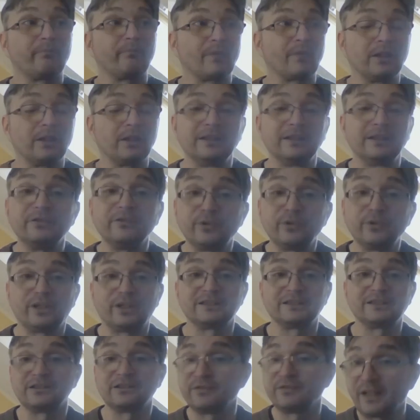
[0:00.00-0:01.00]
influence
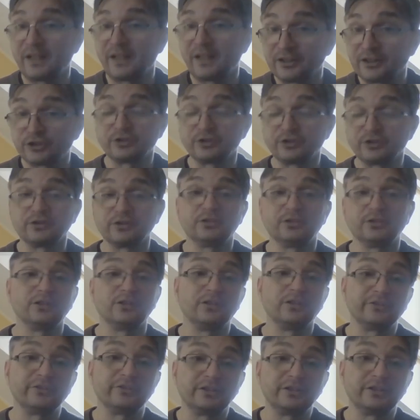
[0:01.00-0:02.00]
the function of
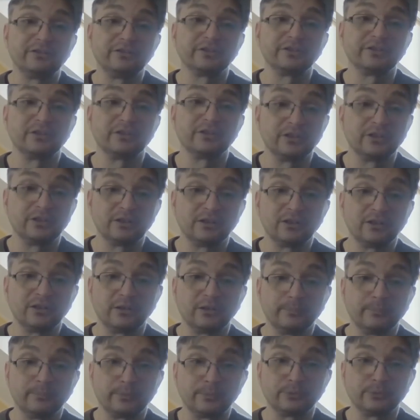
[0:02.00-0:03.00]
a given
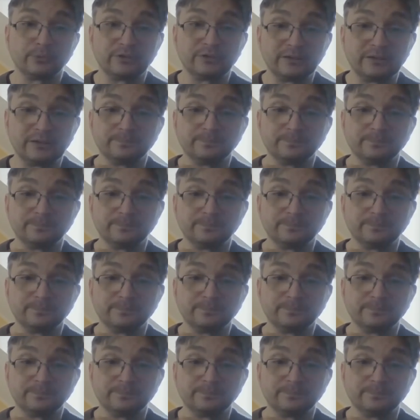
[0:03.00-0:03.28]
protein.